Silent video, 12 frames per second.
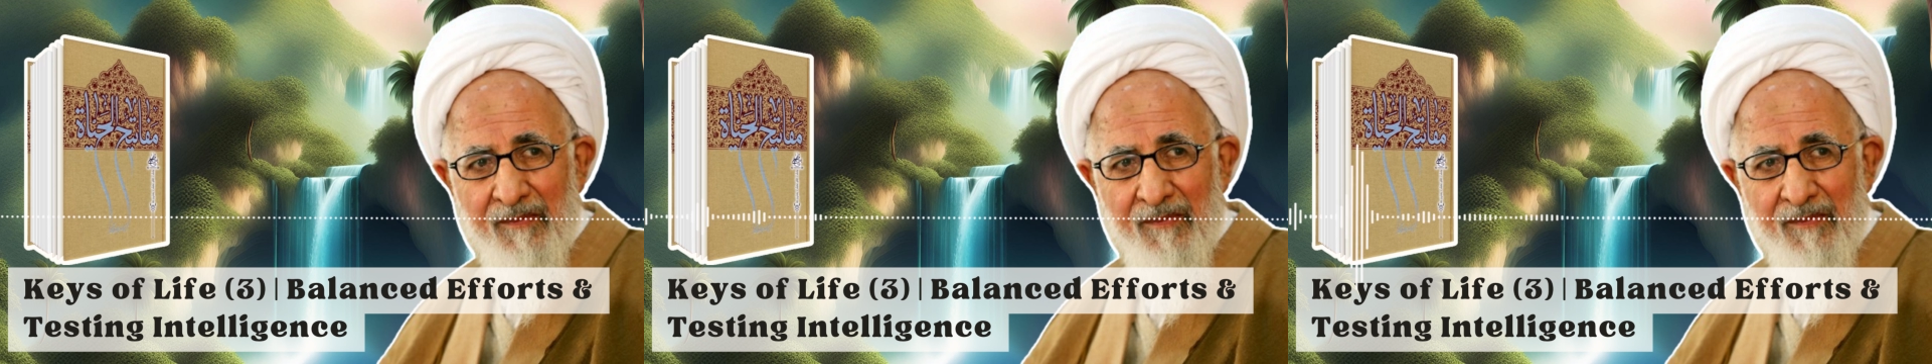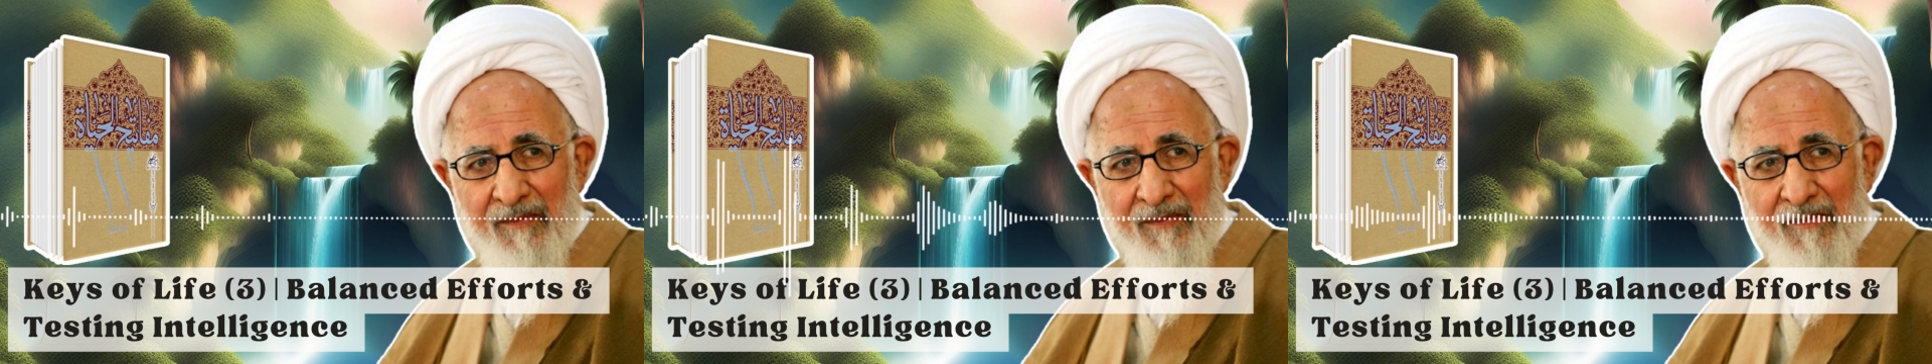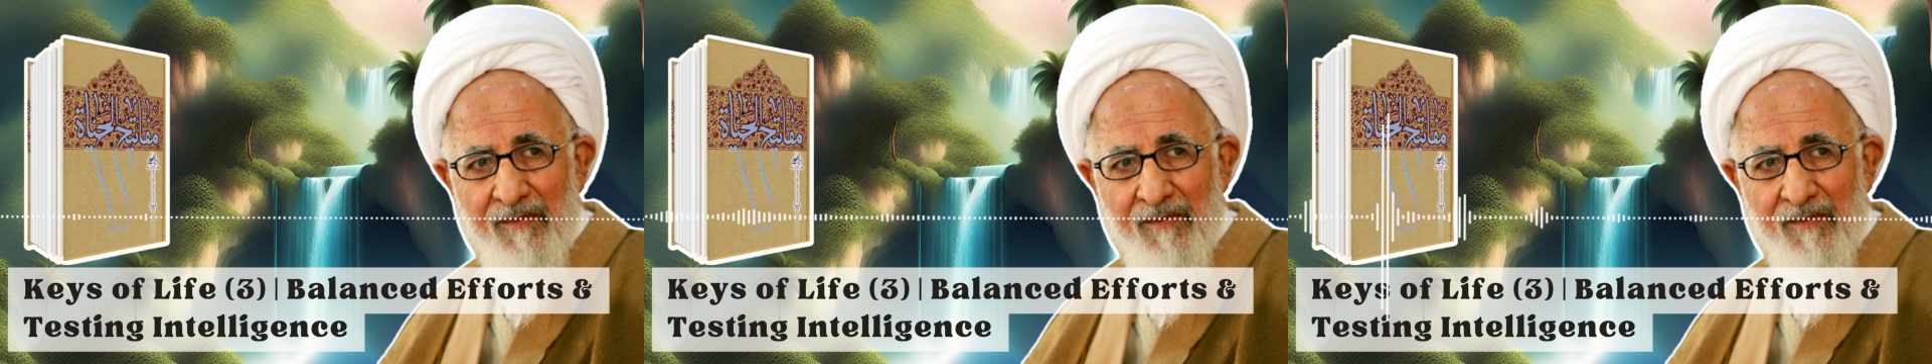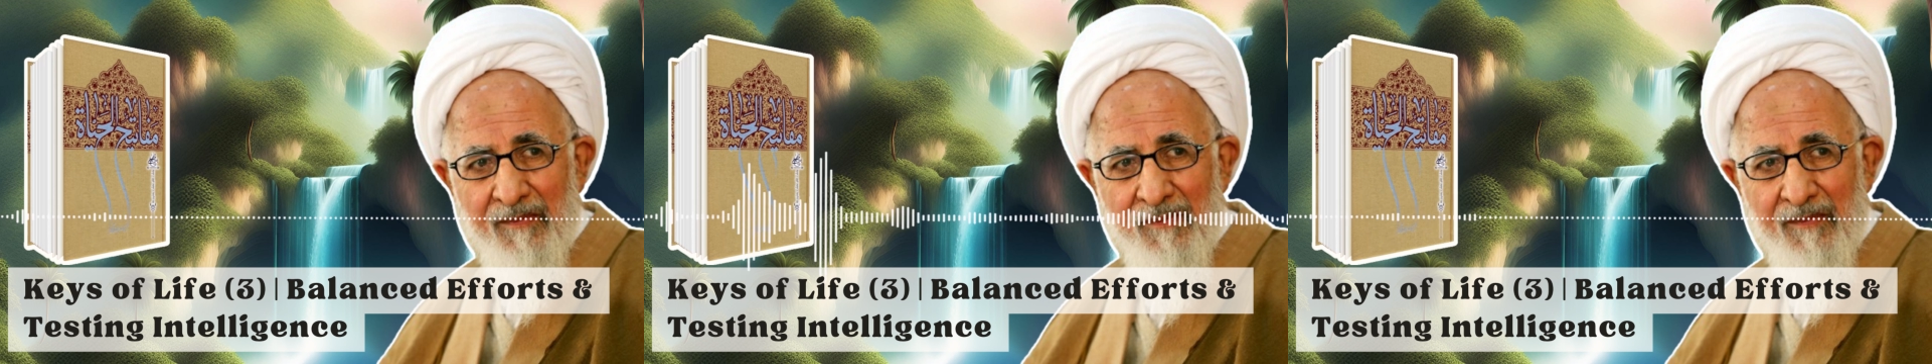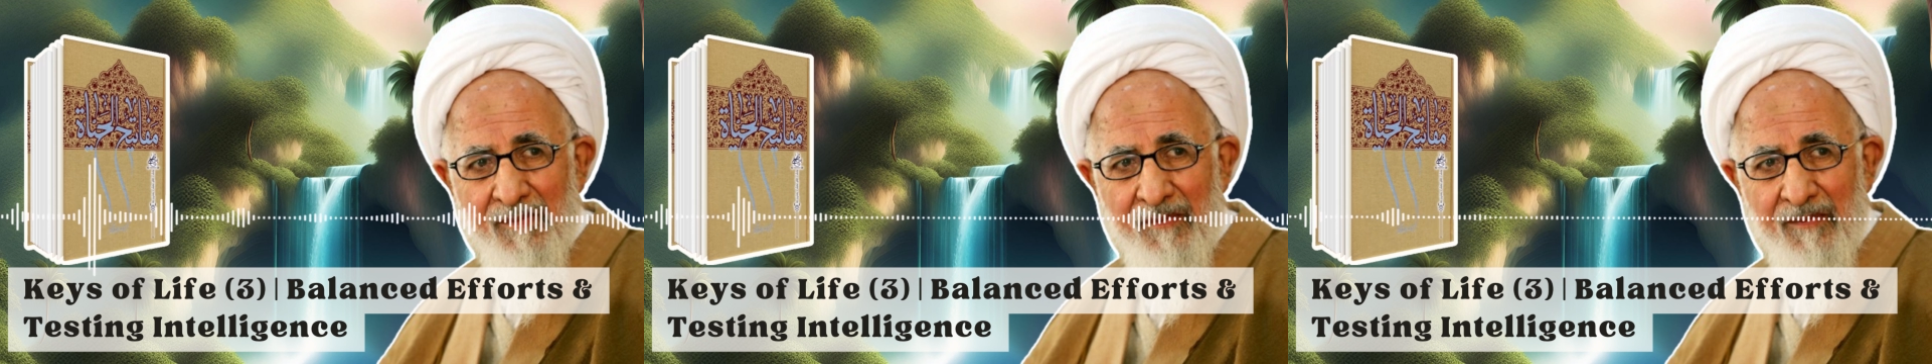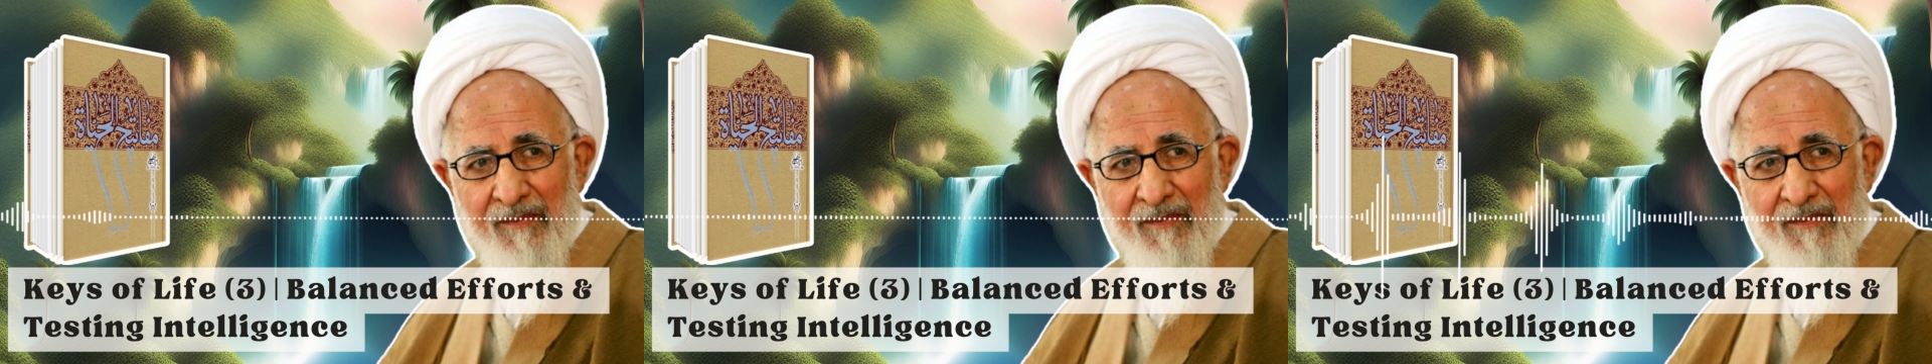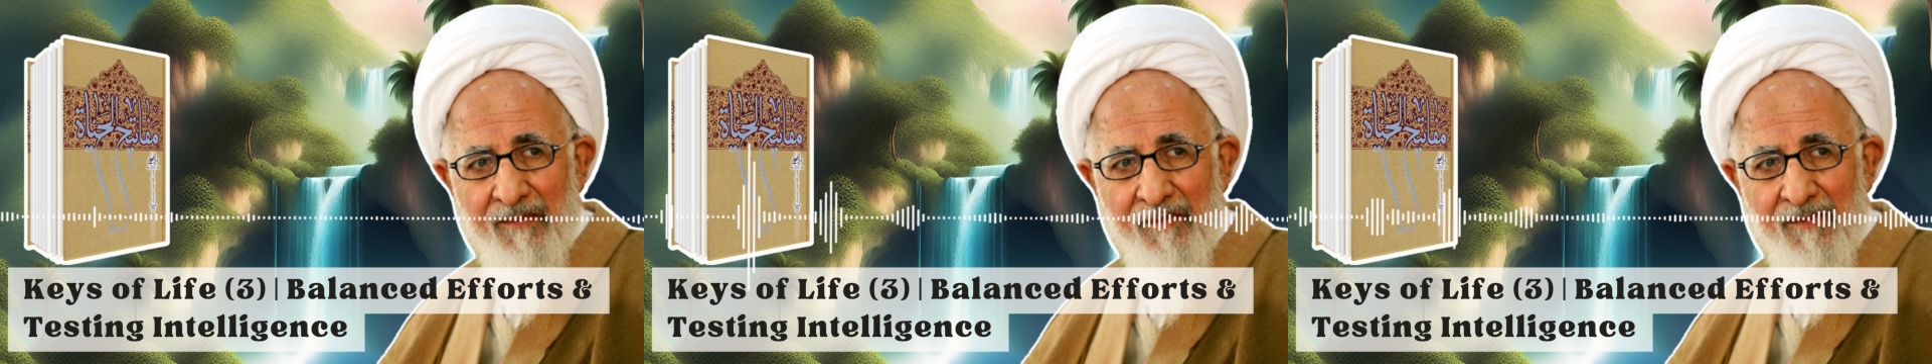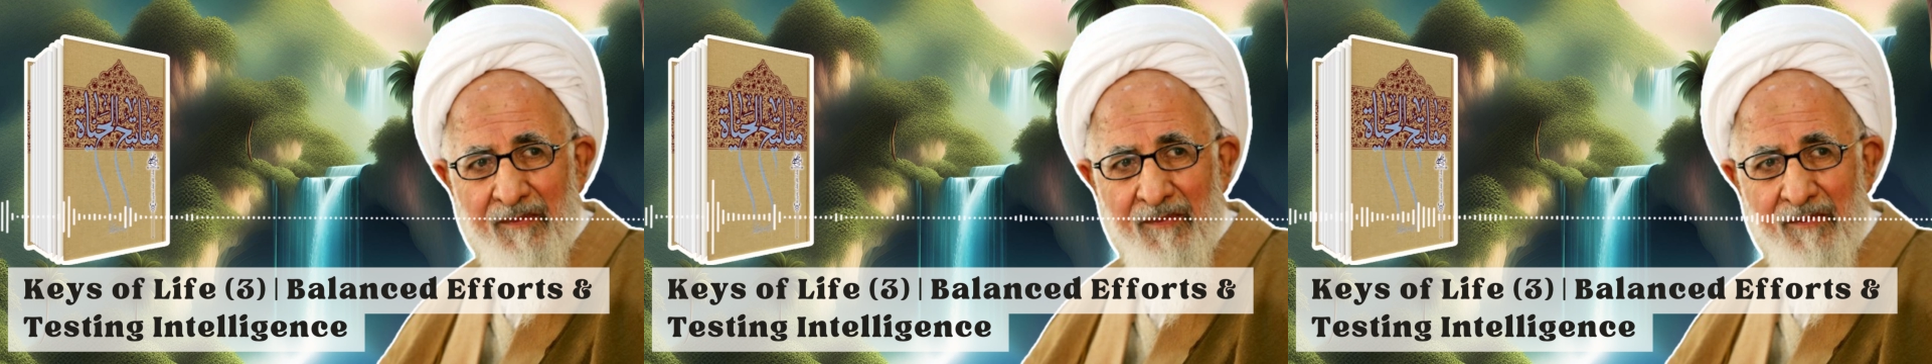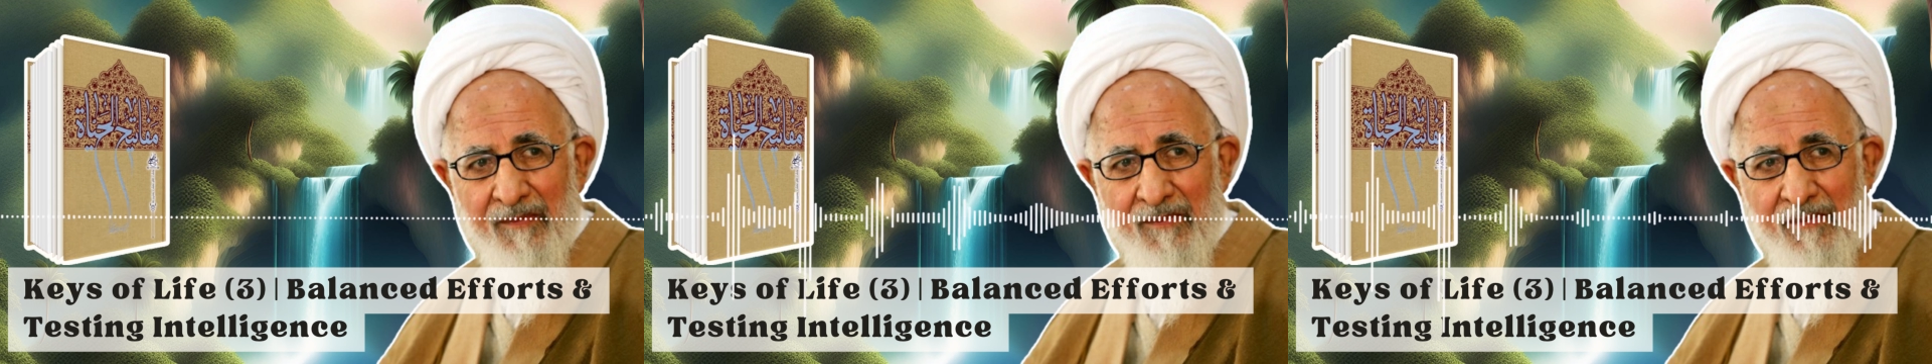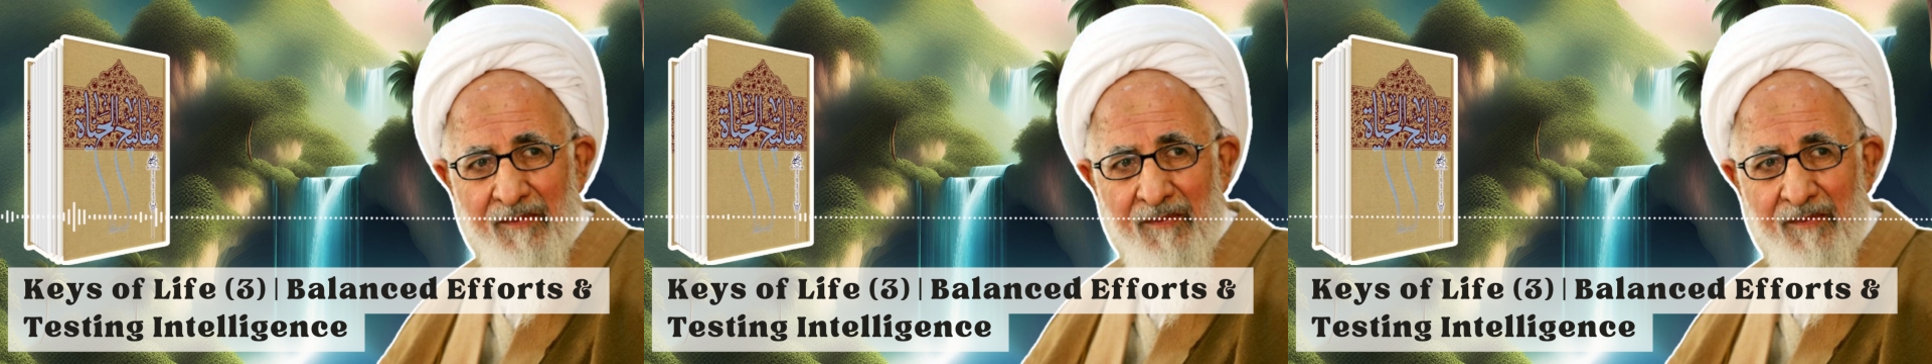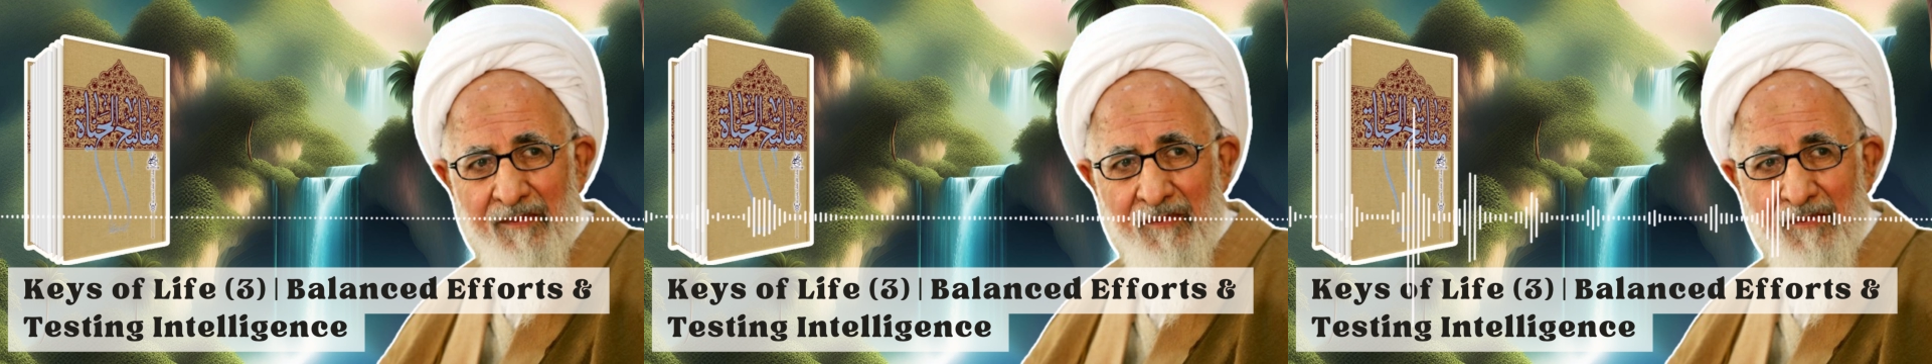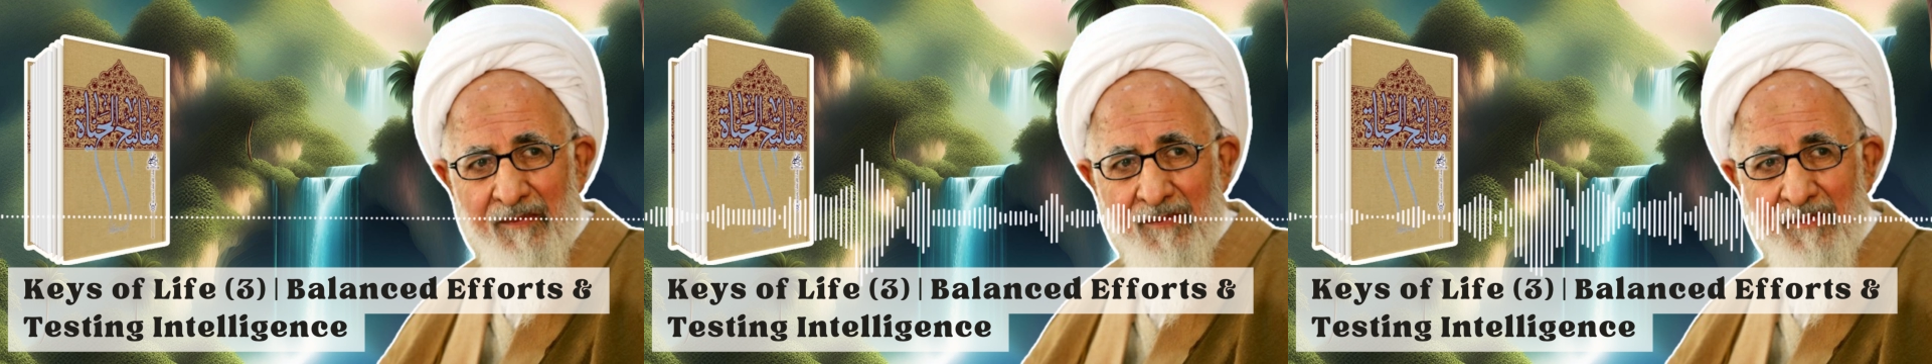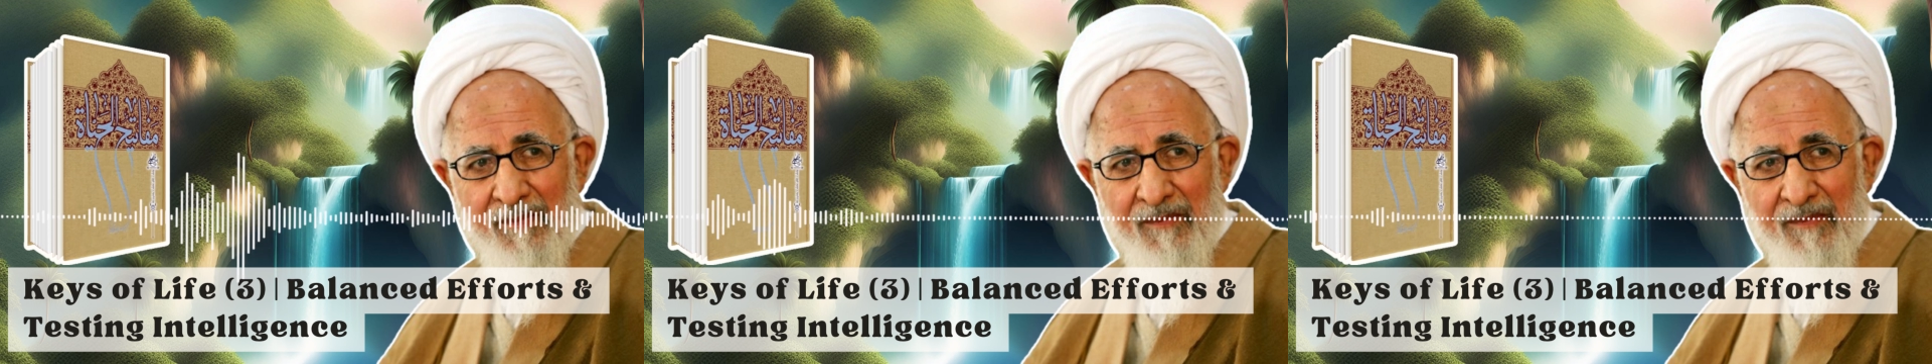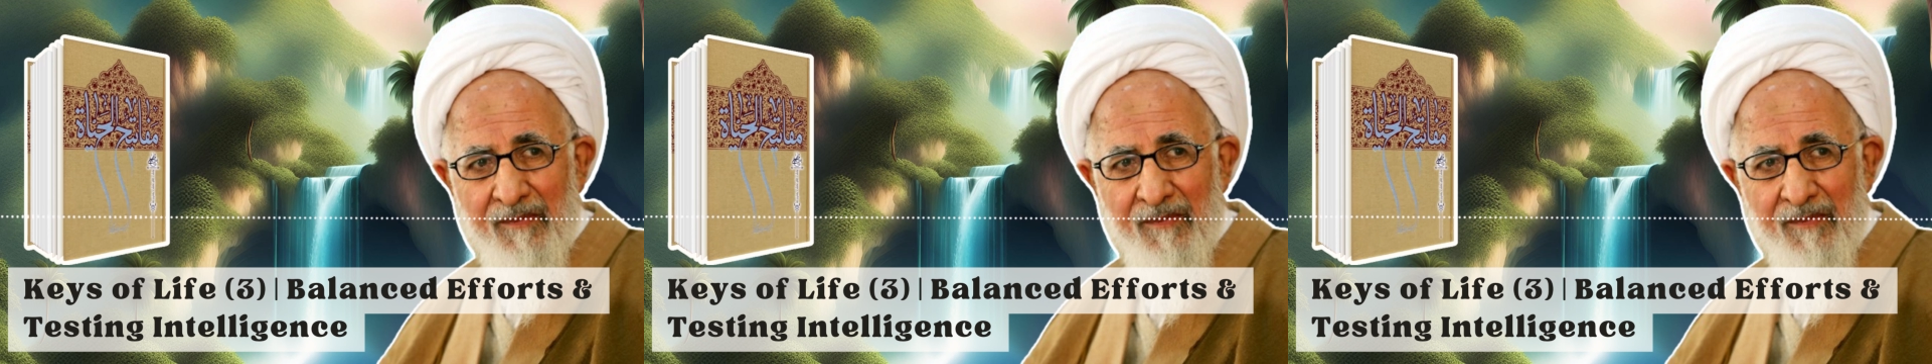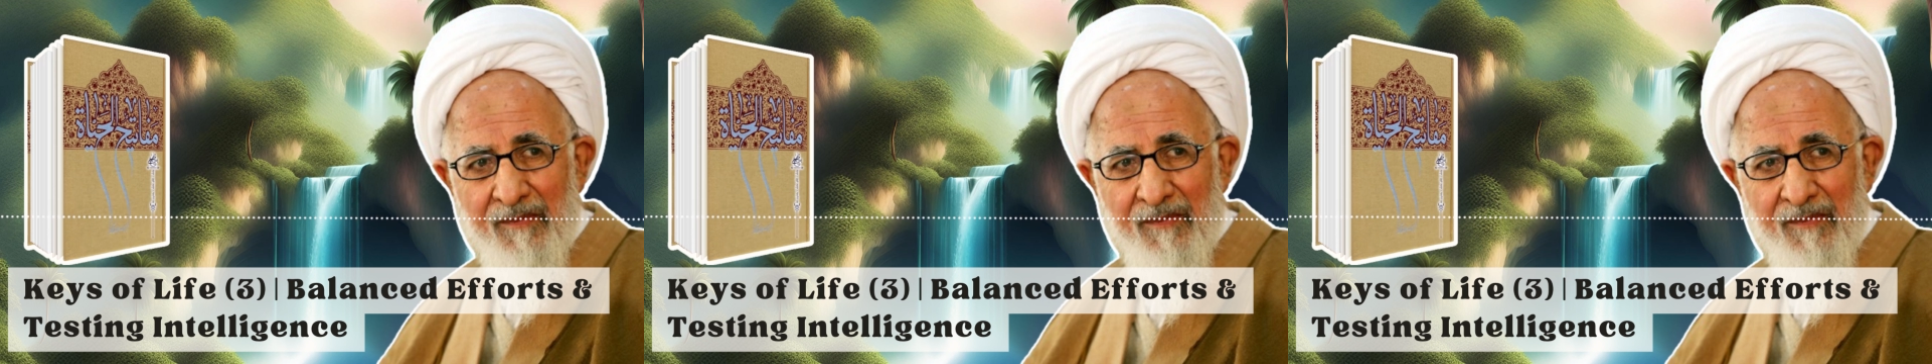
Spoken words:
he would take a certain portion and he would put it to the side